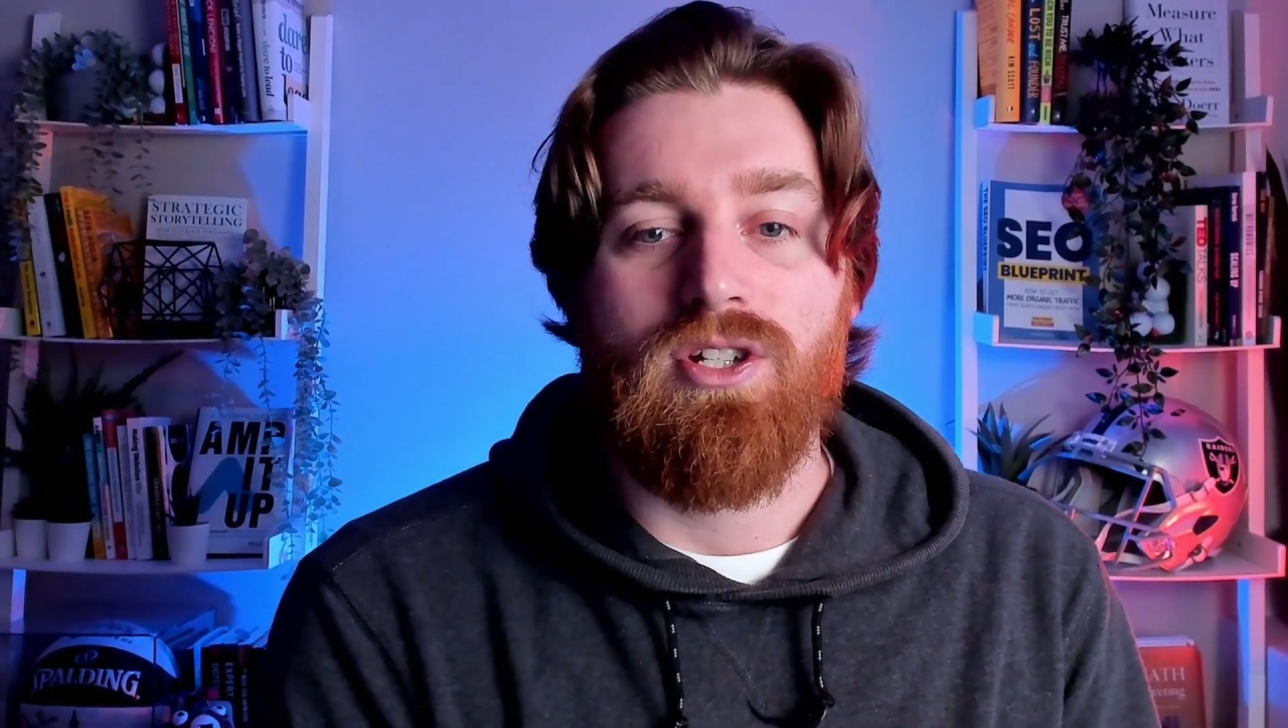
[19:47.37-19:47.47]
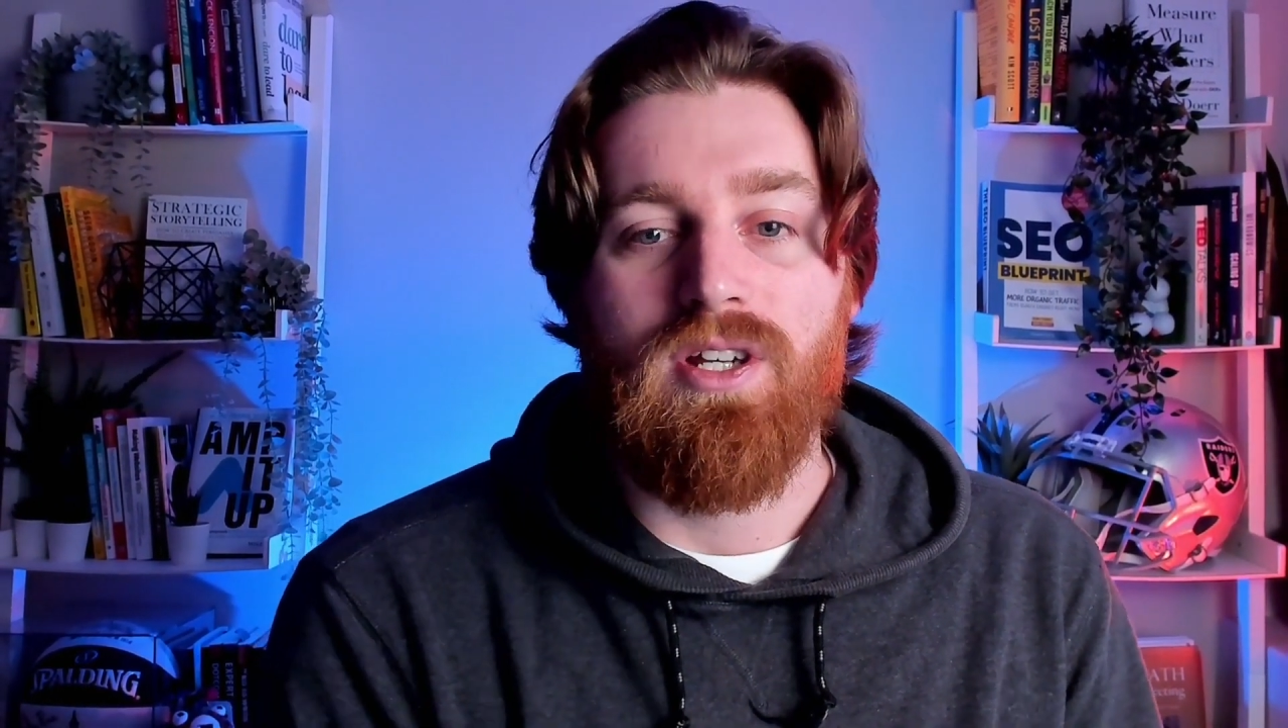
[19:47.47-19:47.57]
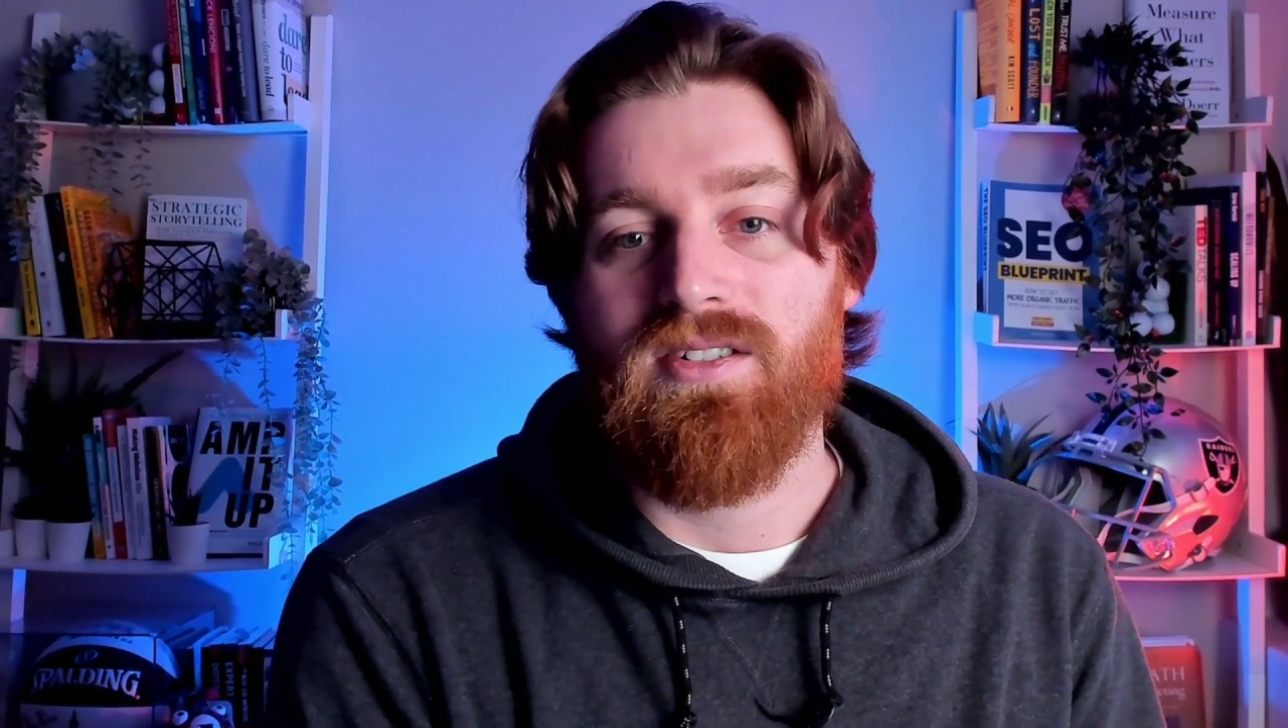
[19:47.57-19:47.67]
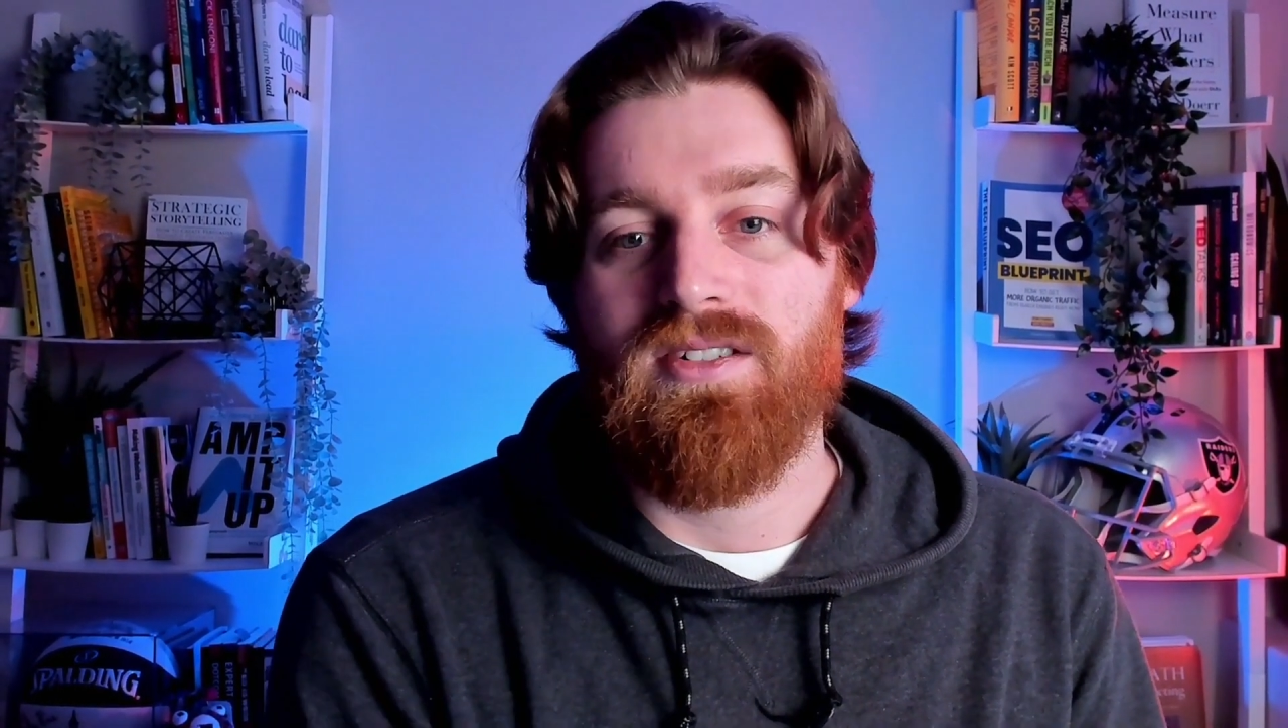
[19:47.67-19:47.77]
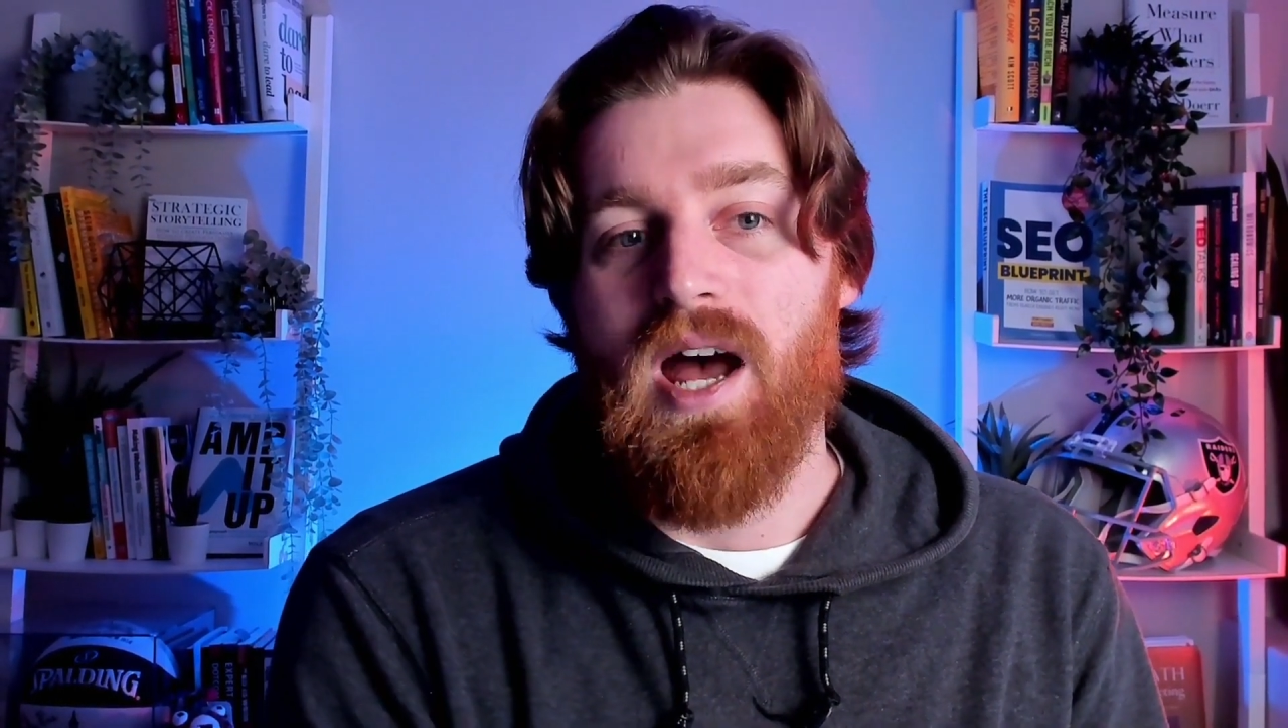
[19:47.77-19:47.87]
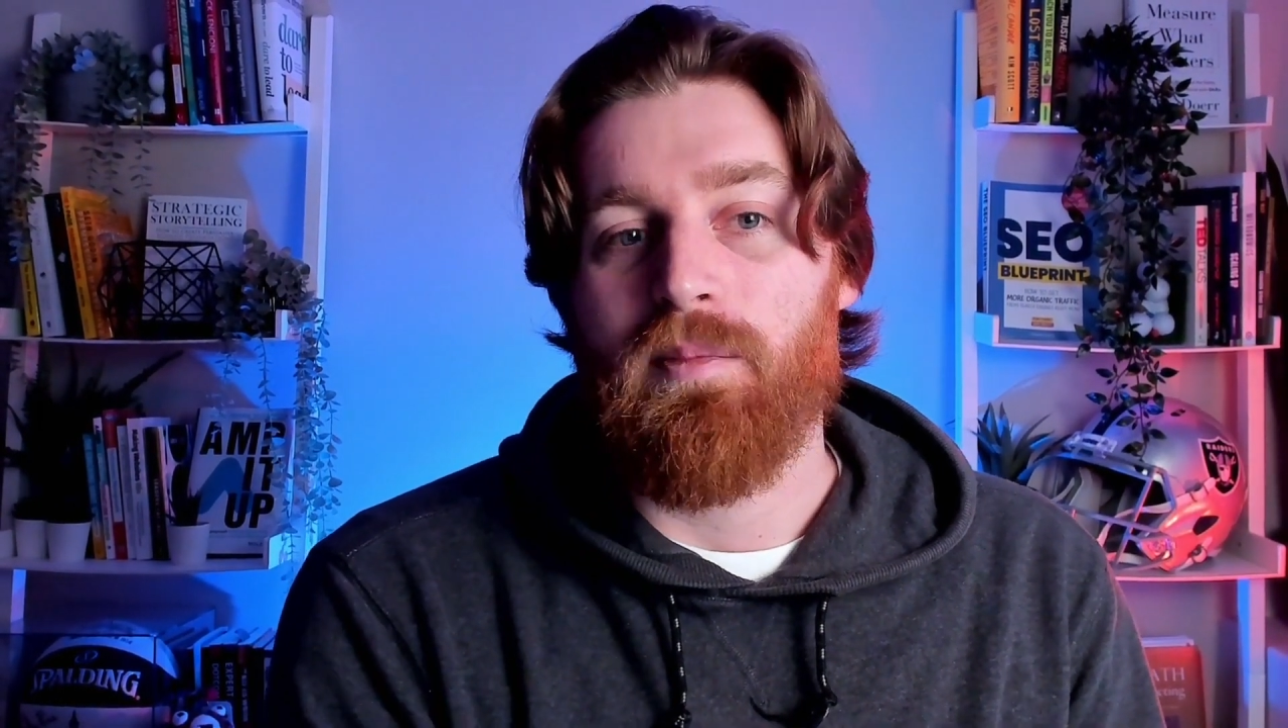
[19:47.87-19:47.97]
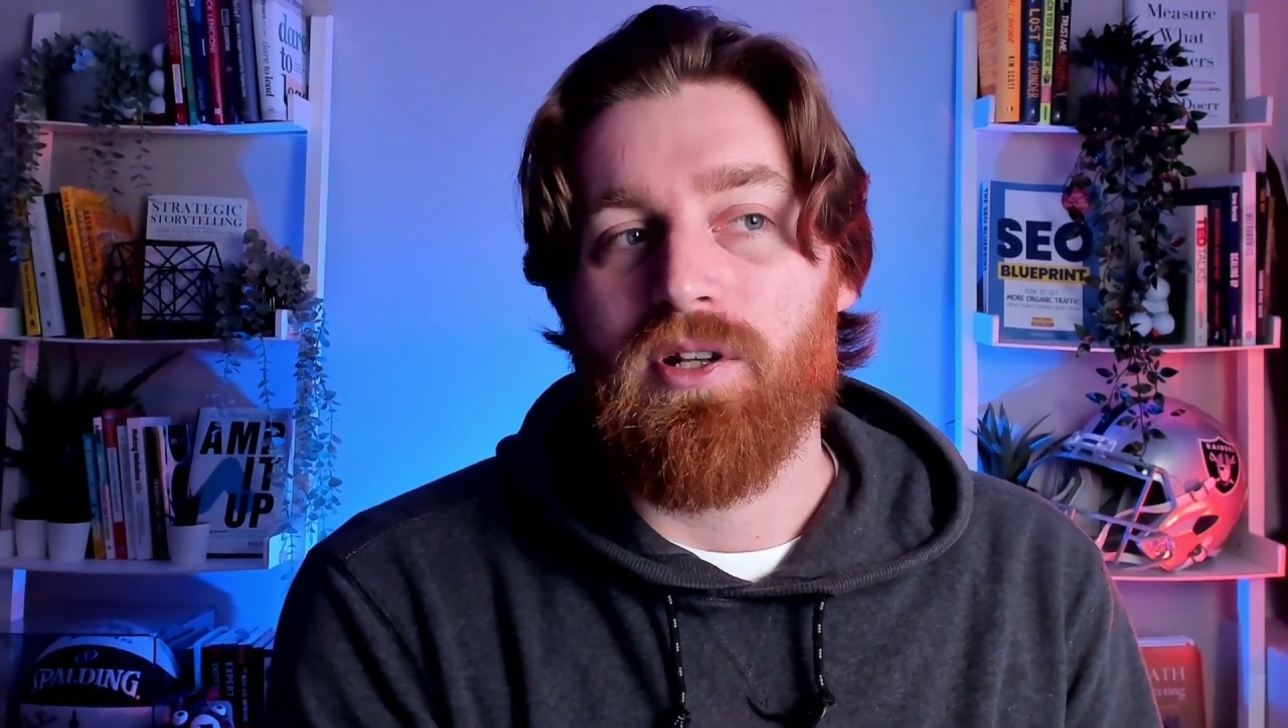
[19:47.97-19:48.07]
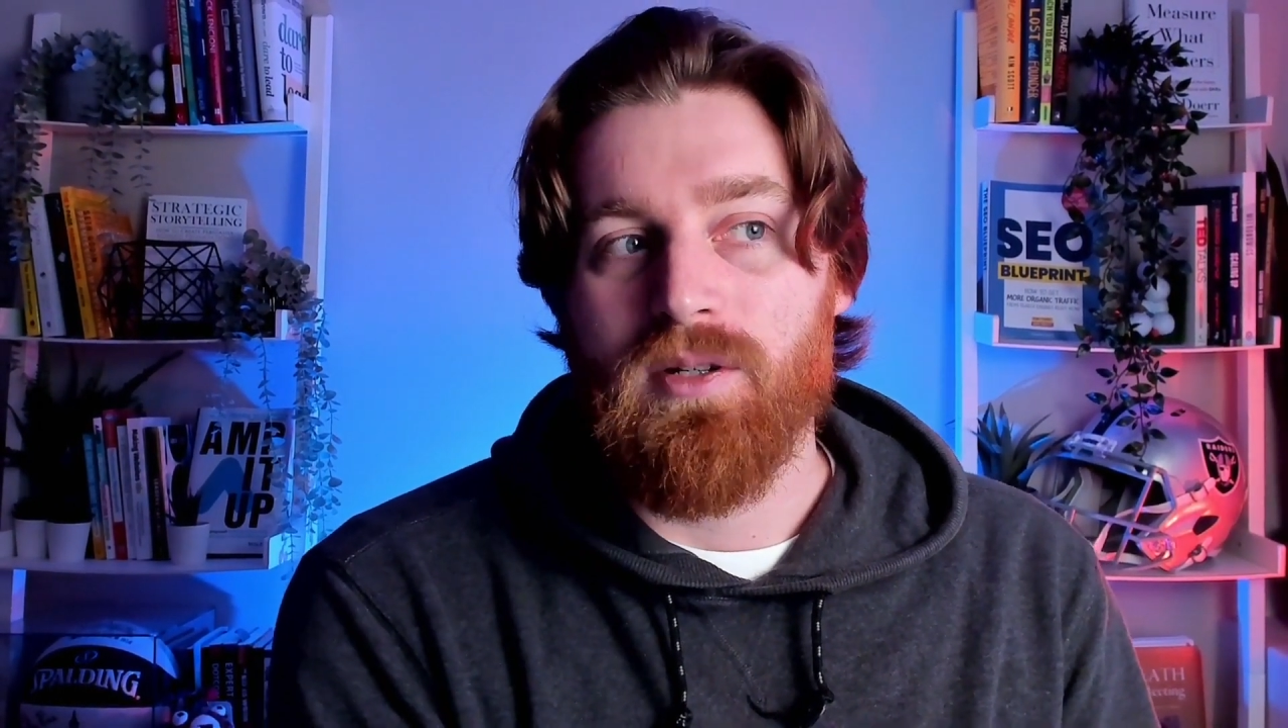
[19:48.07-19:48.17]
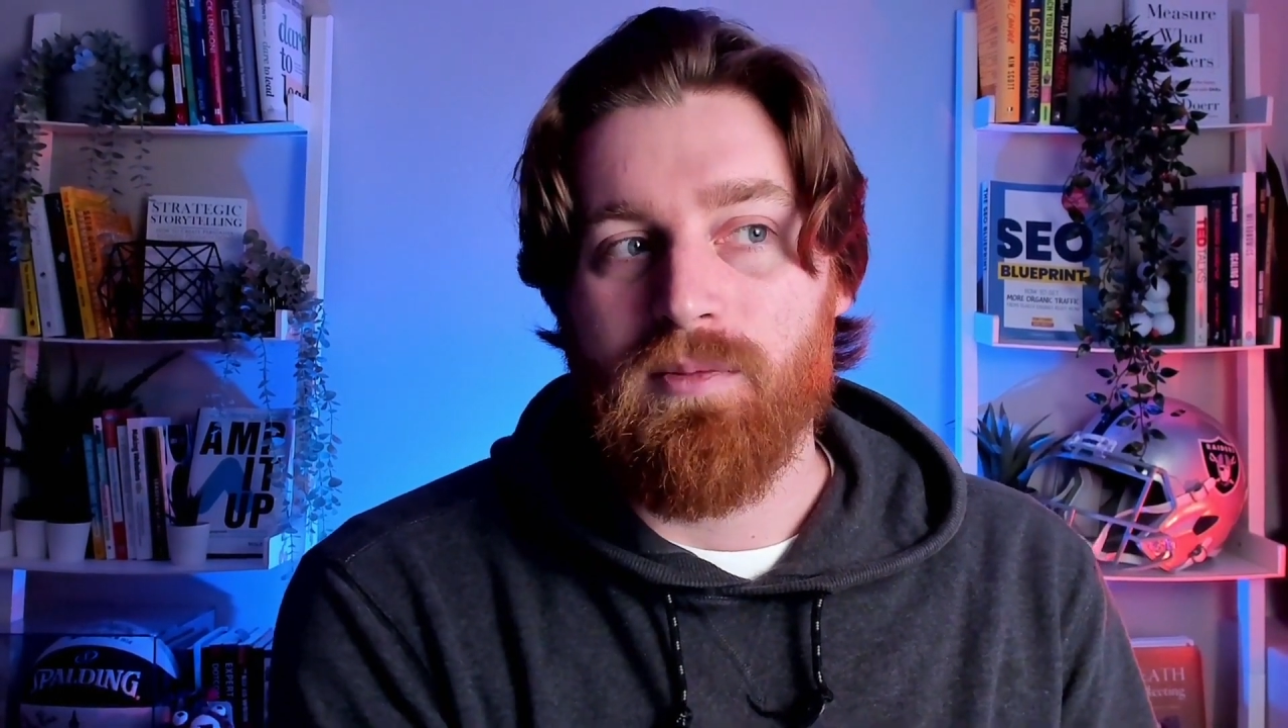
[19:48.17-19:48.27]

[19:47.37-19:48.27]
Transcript: to establish a